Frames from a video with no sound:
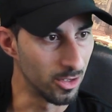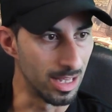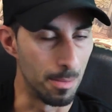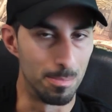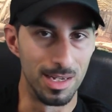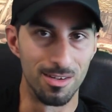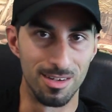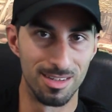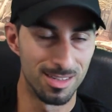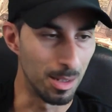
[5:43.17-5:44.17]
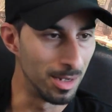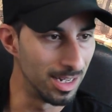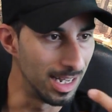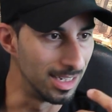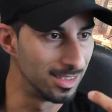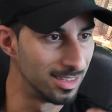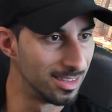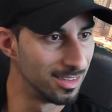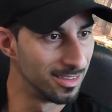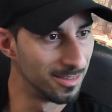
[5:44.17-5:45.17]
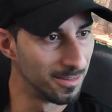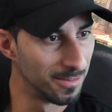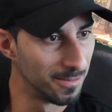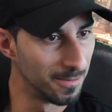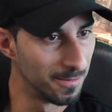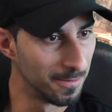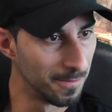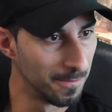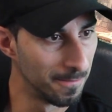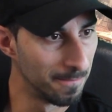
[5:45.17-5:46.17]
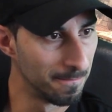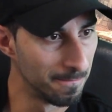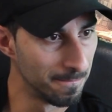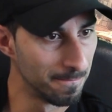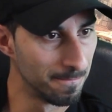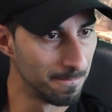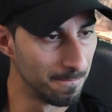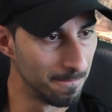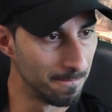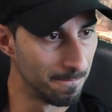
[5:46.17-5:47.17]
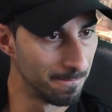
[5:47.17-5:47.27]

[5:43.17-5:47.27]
Look at that beard, it's coming in nice. This weirdo. Volantis is a large city.